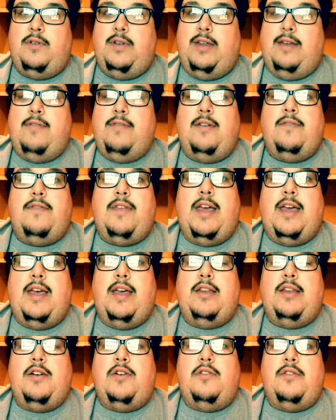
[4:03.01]
And even if
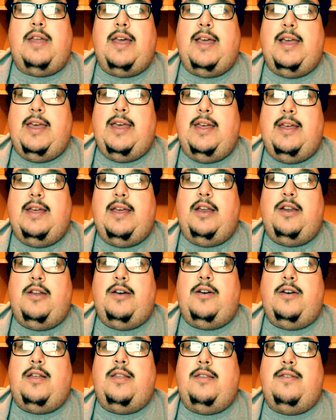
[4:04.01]
they don't like it, you
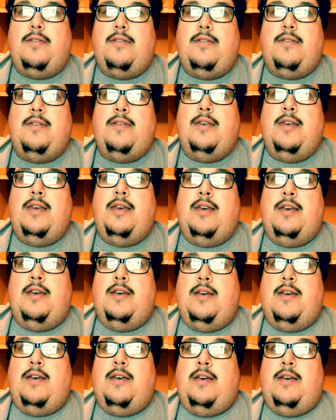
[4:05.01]
know, it's
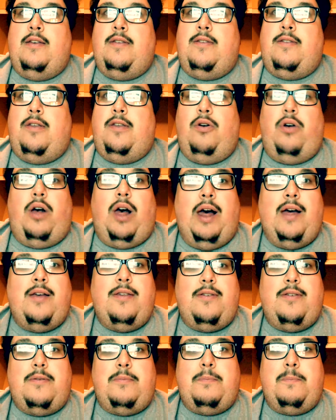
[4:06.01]
still
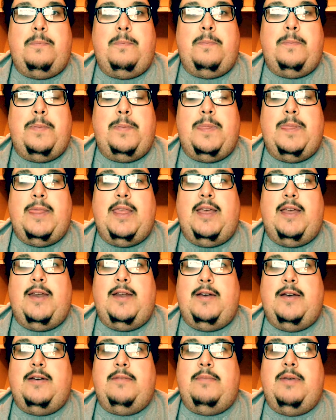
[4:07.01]
awesome, you
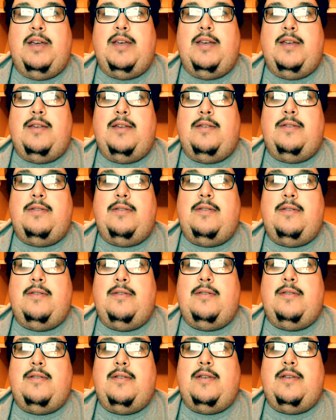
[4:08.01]
know,
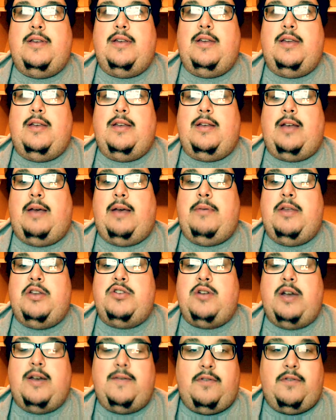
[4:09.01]
because I've been
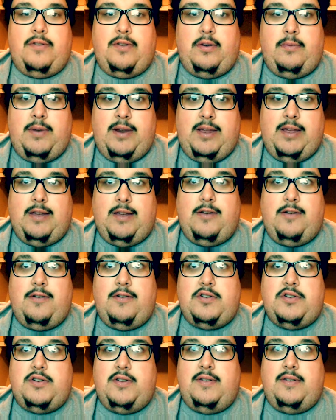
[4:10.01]
trying for so many
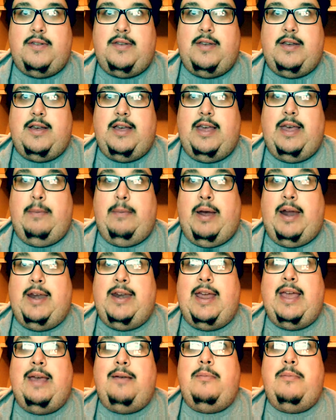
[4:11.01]
years just to get my
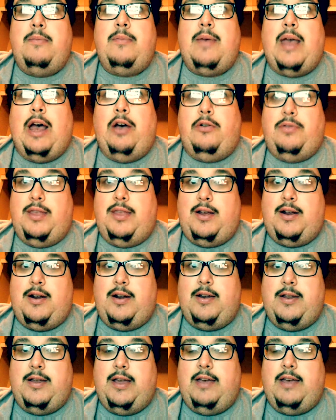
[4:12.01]
name out there,
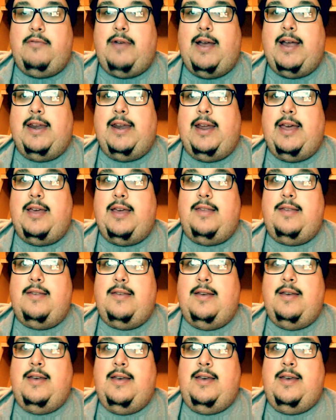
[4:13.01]
to get recognized.